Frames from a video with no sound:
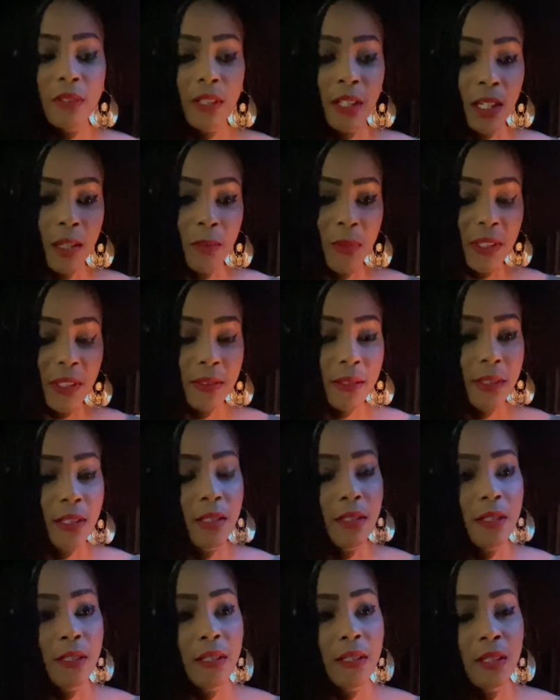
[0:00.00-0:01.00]
A, B, C,
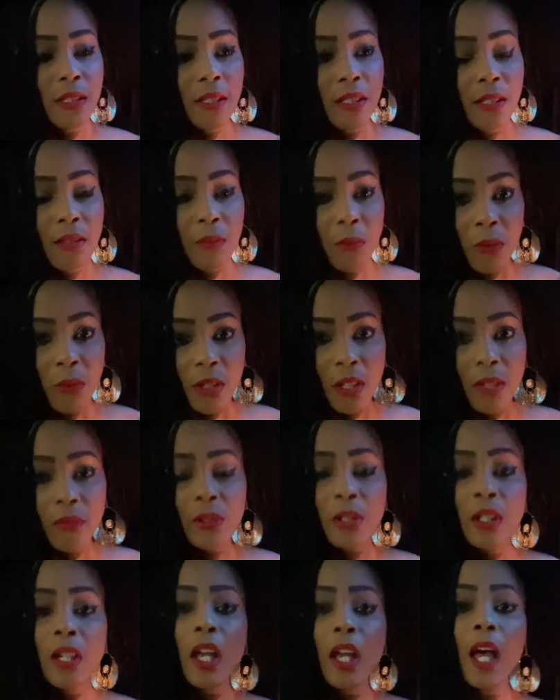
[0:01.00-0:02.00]
D, E, whatever,
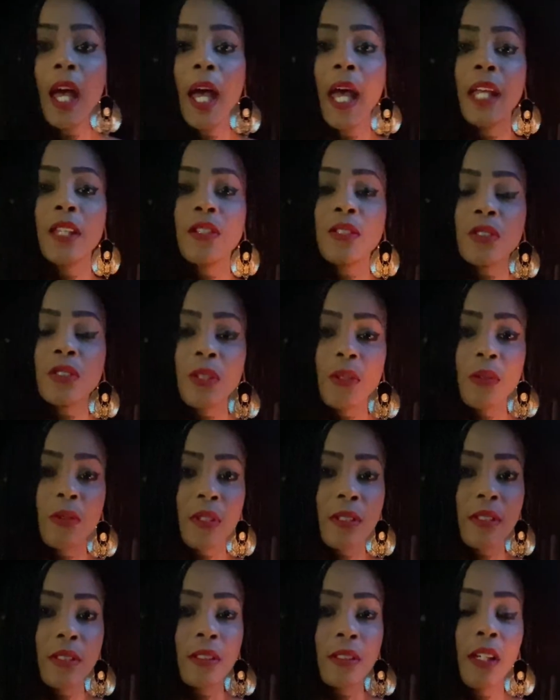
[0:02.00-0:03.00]
and so it
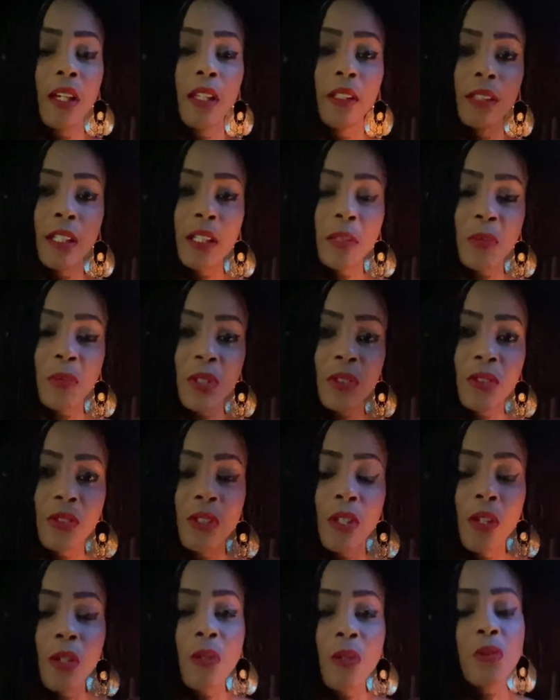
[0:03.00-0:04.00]
is done. Let it be
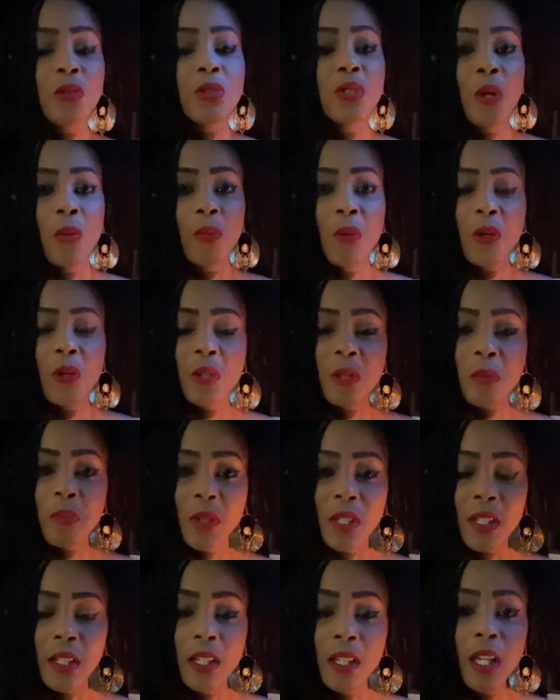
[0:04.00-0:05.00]
so, so mote it
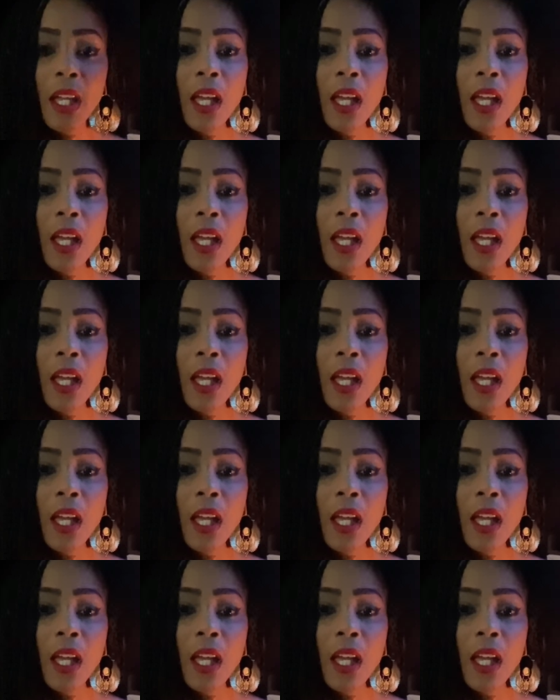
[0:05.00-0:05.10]
be.